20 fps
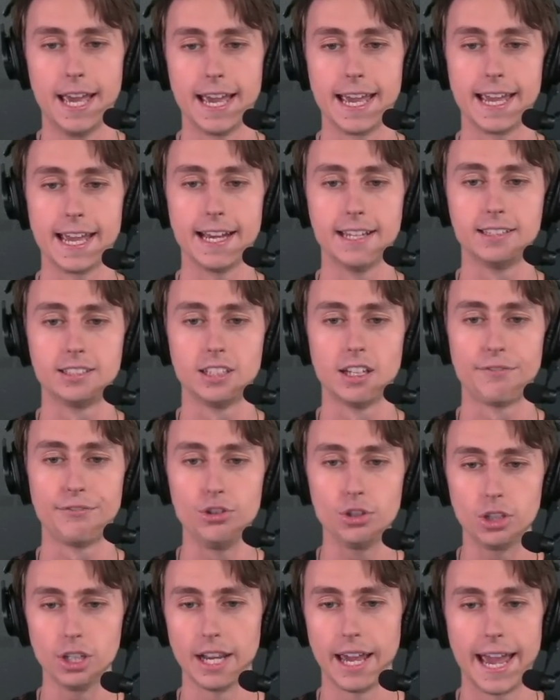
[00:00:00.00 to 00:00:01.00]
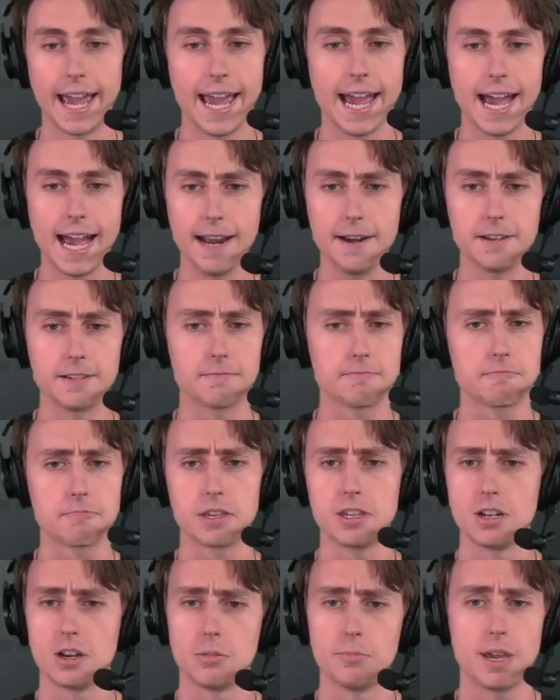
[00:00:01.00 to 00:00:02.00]
And if you could add,
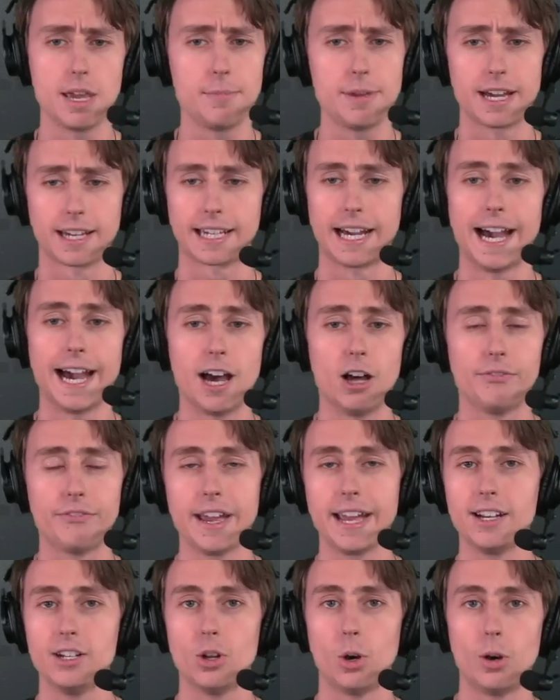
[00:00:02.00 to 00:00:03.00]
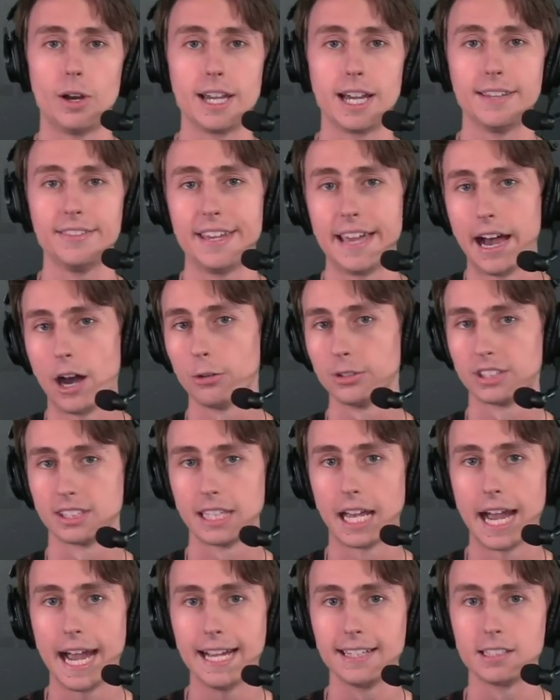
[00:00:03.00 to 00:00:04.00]
you know, maybe a Kyle Van Noy on the
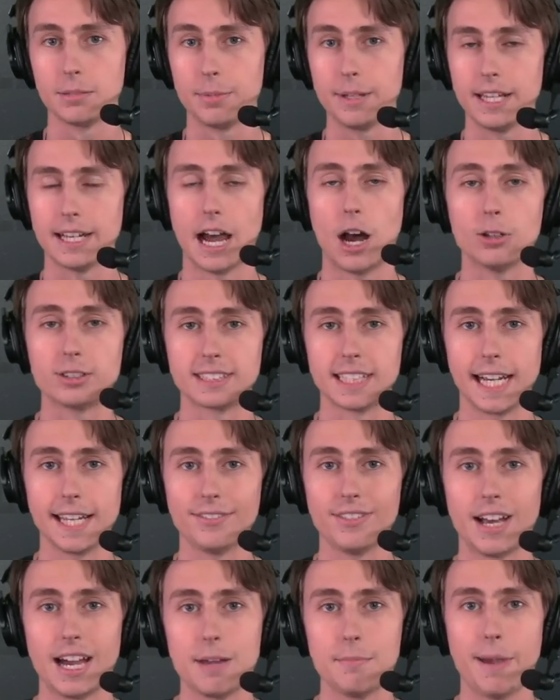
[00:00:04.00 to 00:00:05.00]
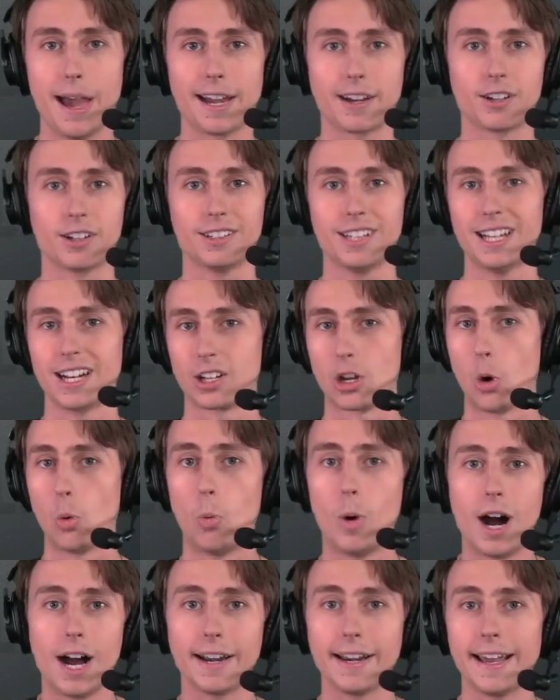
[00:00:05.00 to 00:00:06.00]
outside to be an outside linebacker and then a
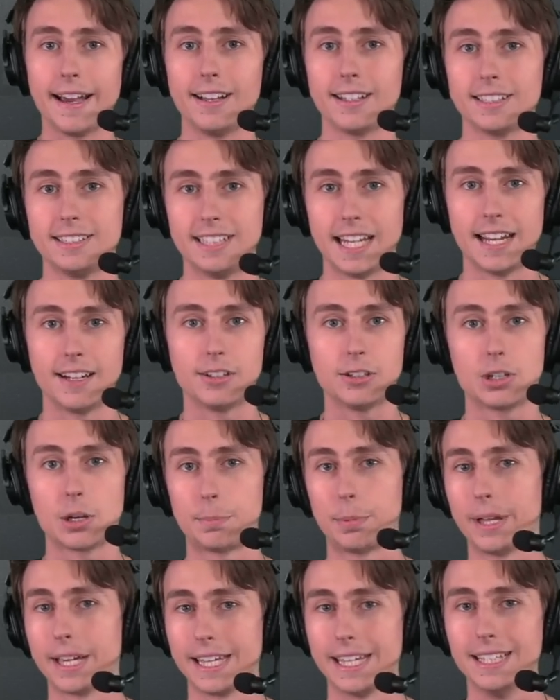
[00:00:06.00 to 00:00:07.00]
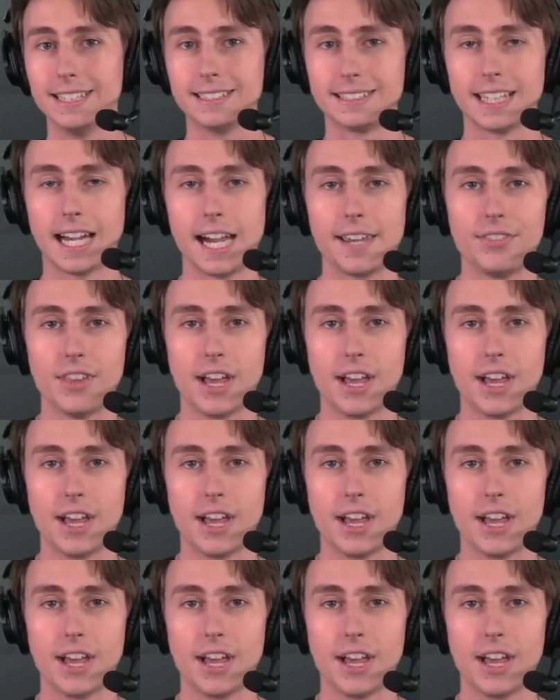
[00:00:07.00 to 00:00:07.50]
Kwon Alexander to play inside